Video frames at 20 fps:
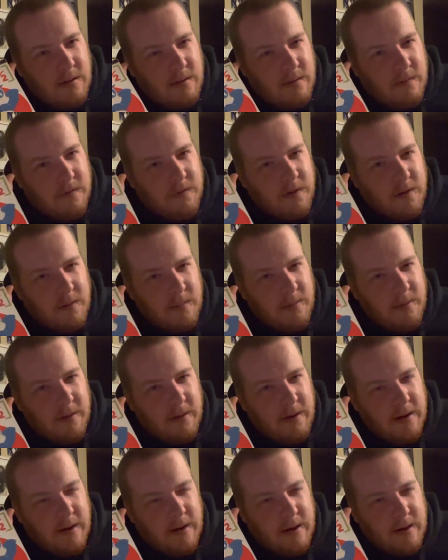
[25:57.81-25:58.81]

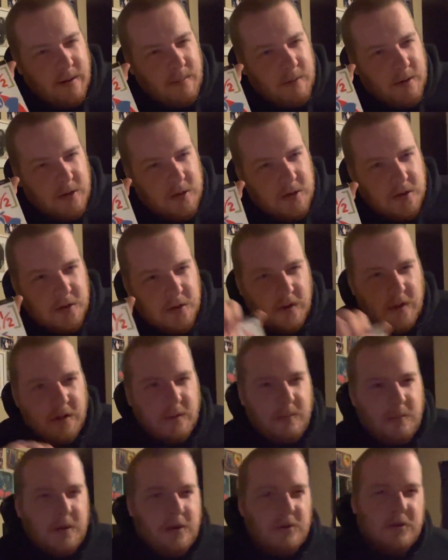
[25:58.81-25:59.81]
verbally and emotionally
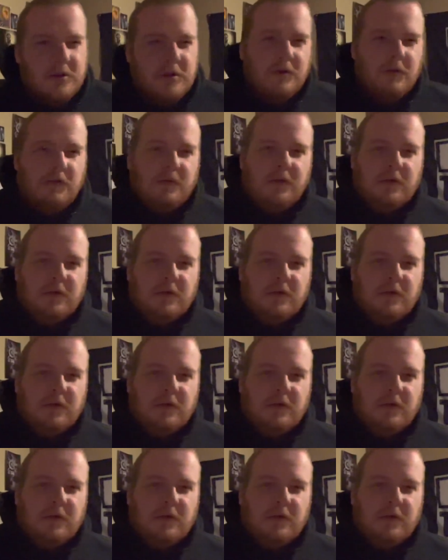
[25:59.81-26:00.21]
abusive